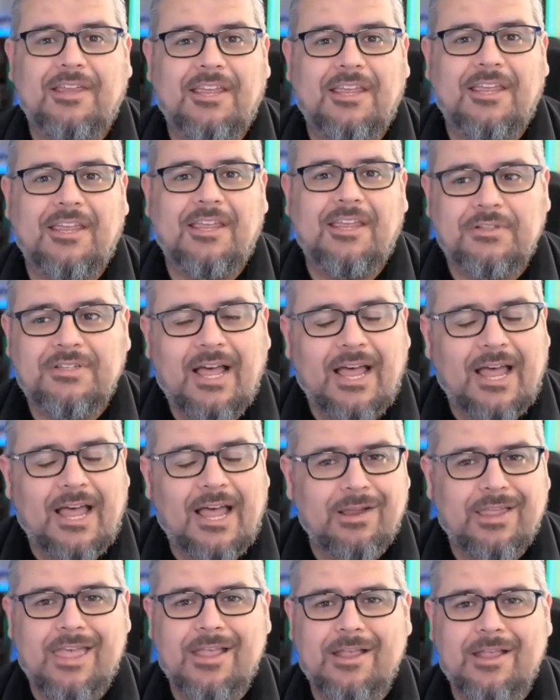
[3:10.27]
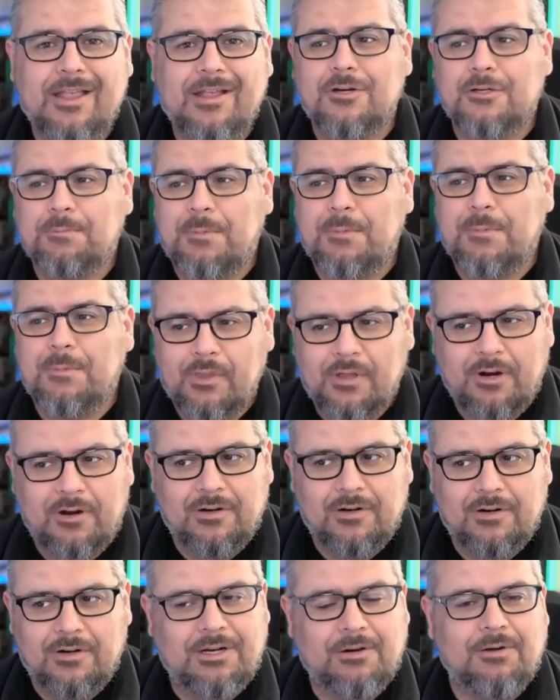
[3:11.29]
tire kickers, people that aren't
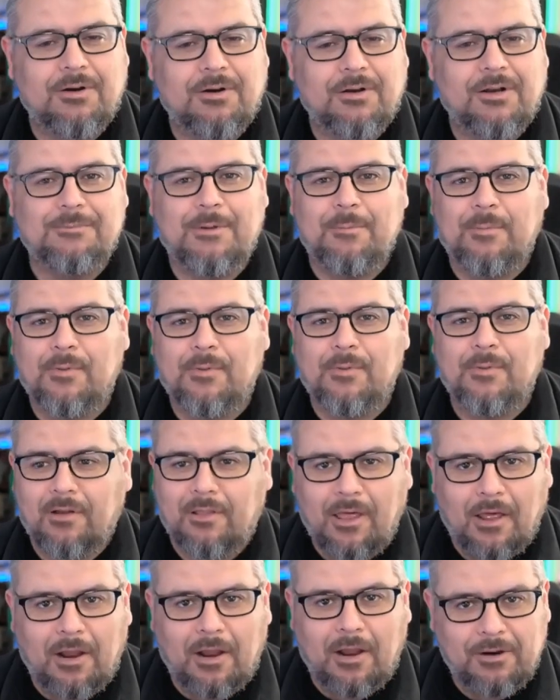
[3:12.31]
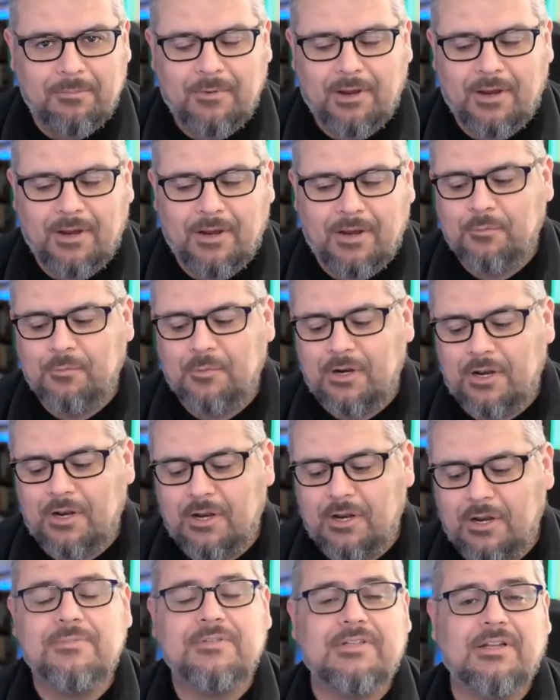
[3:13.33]
serious, people that are lottery minded when it comes
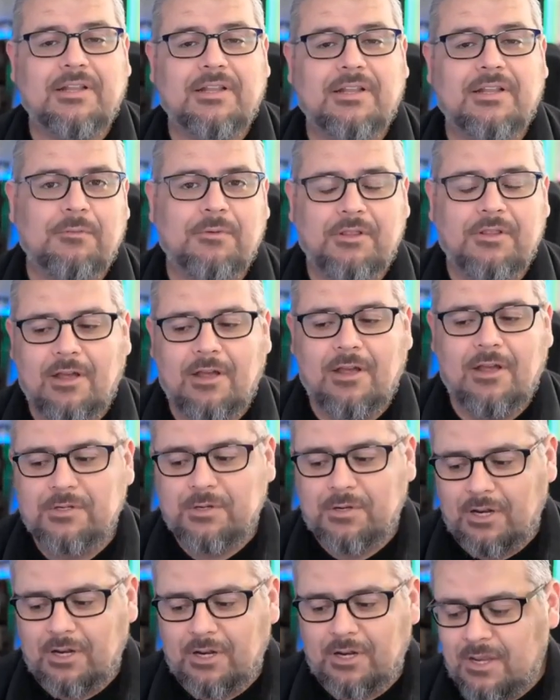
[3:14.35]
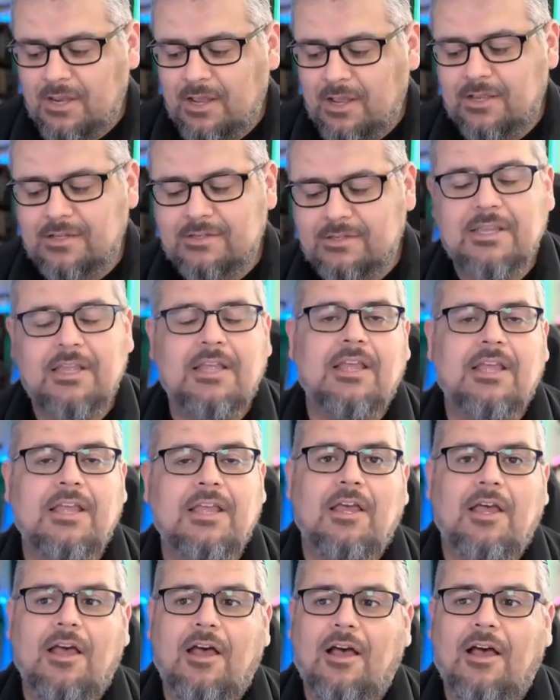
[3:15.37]
to leading with the opportunity, because
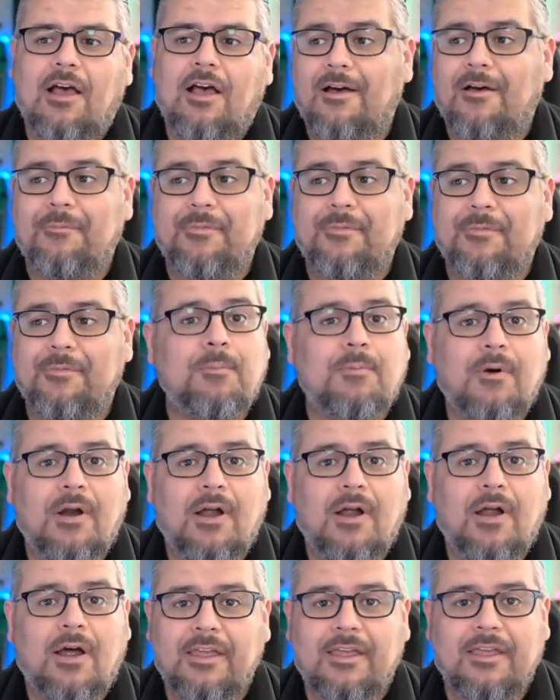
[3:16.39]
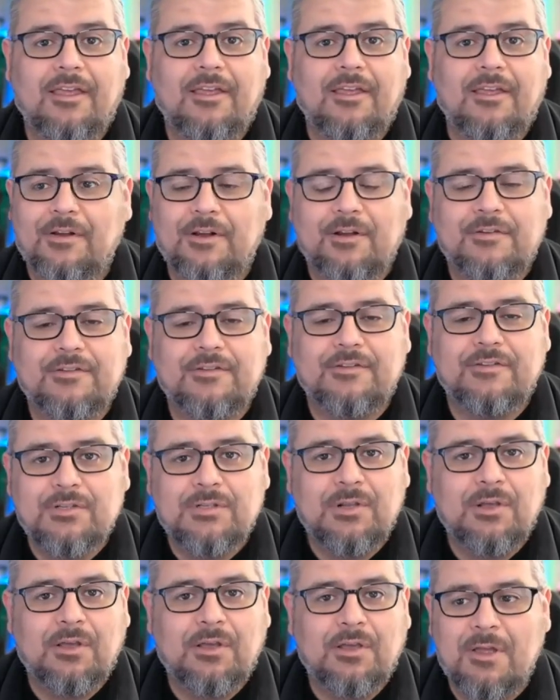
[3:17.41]
they're probably, if there's someone's looking
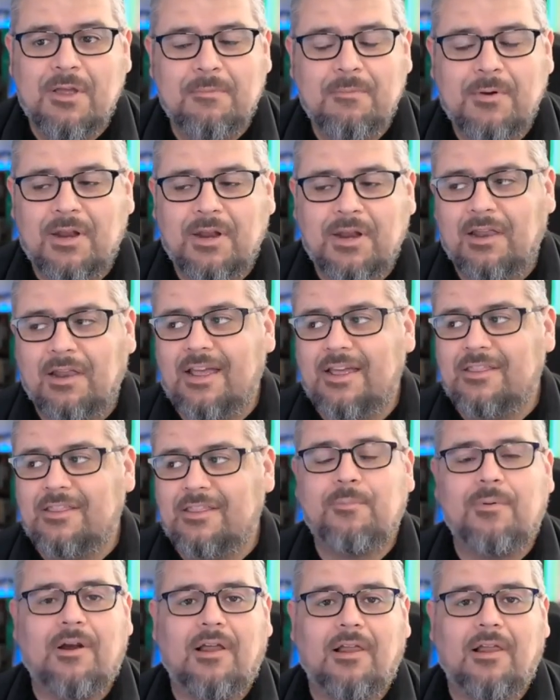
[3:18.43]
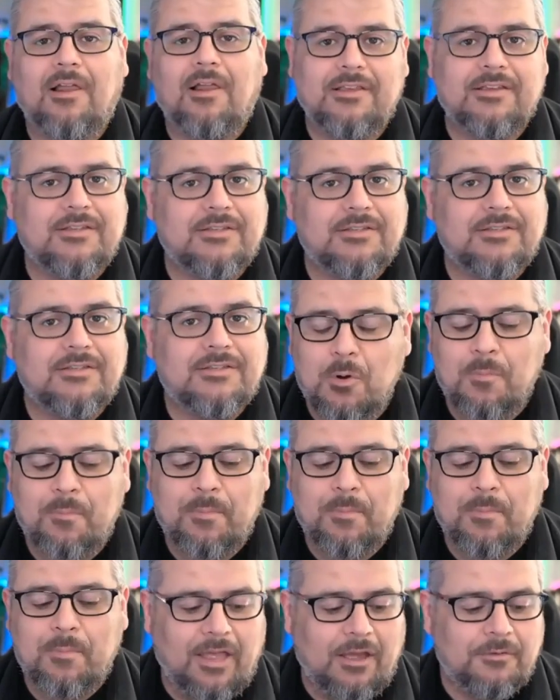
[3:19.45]
to make money online, they're probably scoping
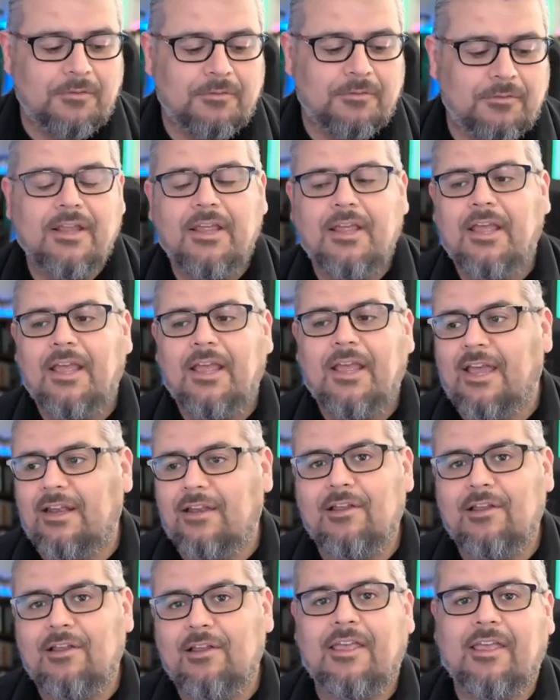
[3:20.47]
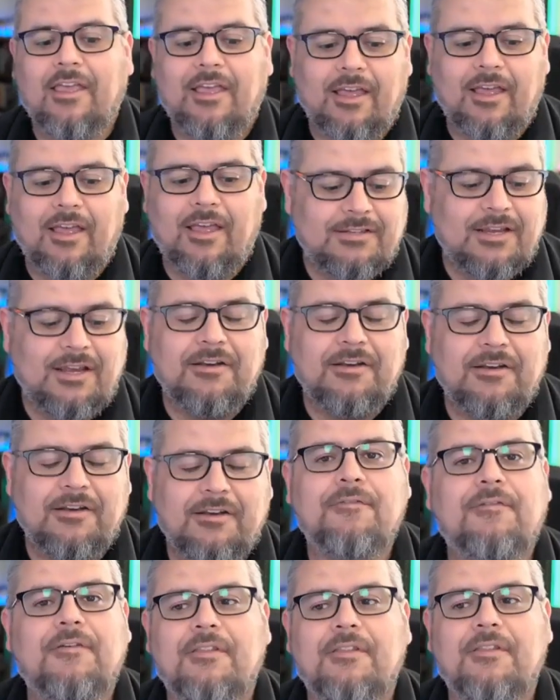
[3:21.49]
out and looking at 10
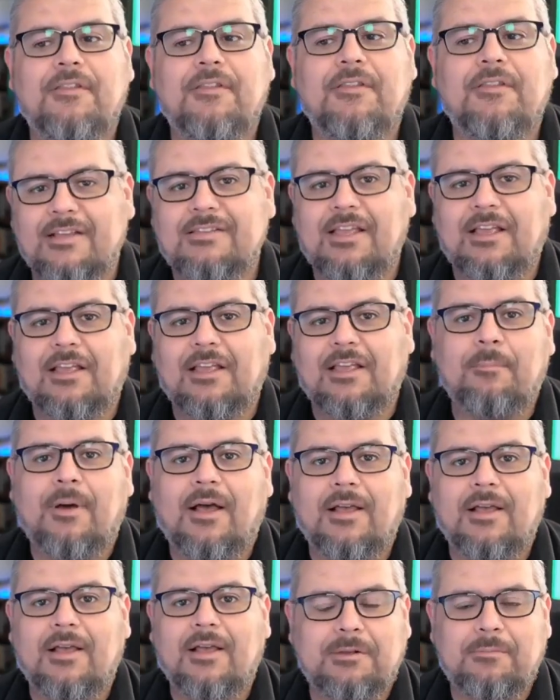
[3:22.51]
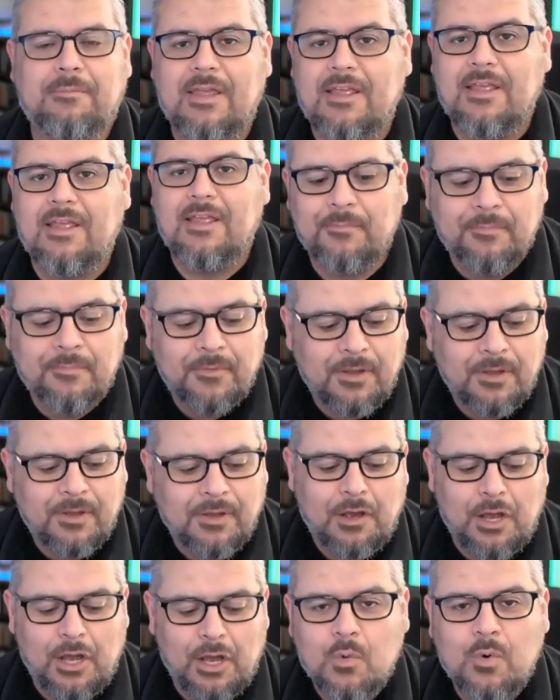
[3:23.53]
different things that can possibly make them a
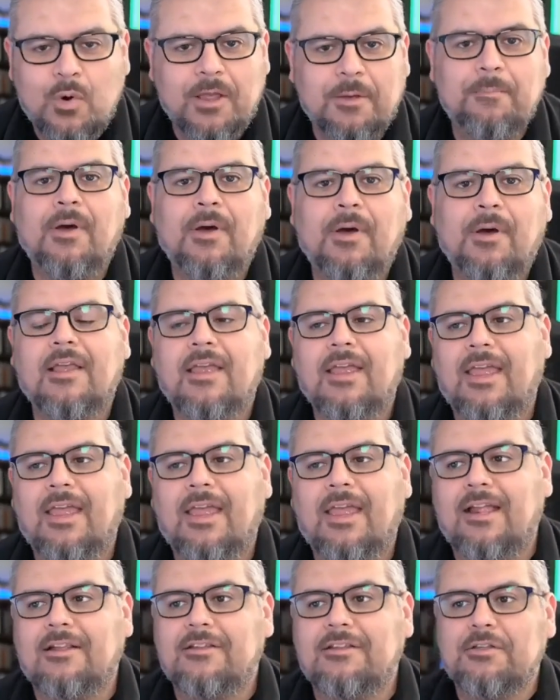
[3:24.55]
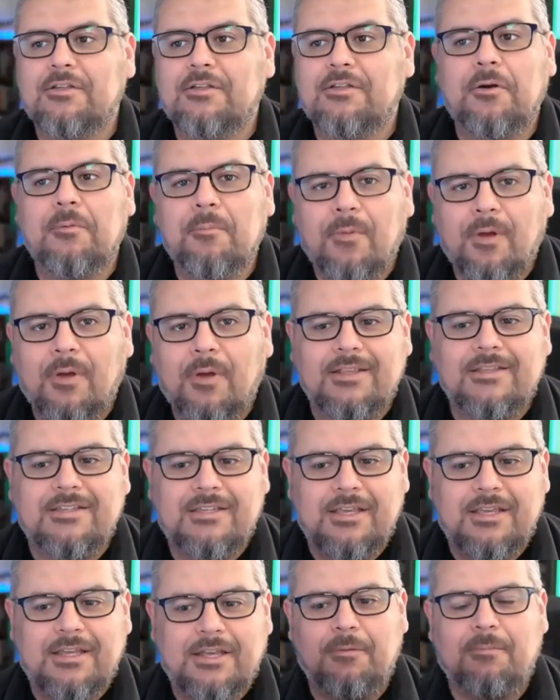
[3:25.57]
quick buck. And so their mindset of
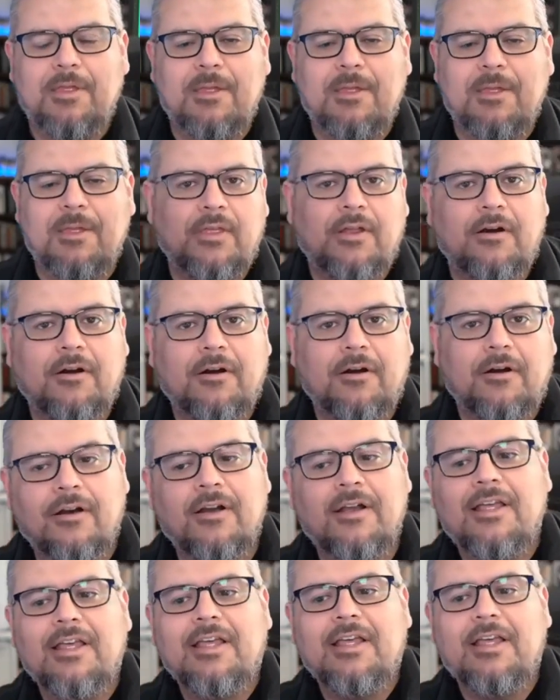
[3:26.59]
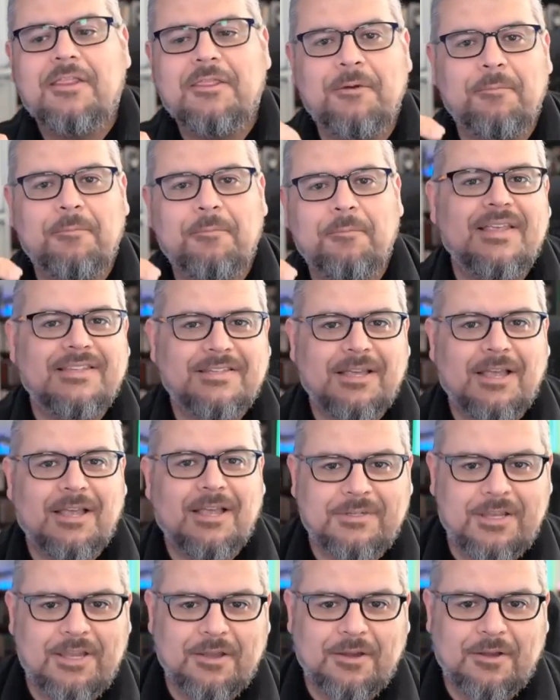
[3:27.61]
the people that are the biz op
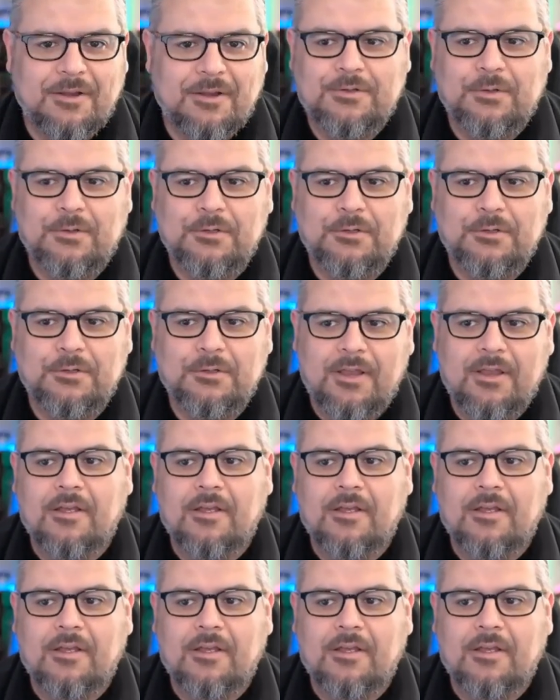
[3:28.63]
seekers, so to speak,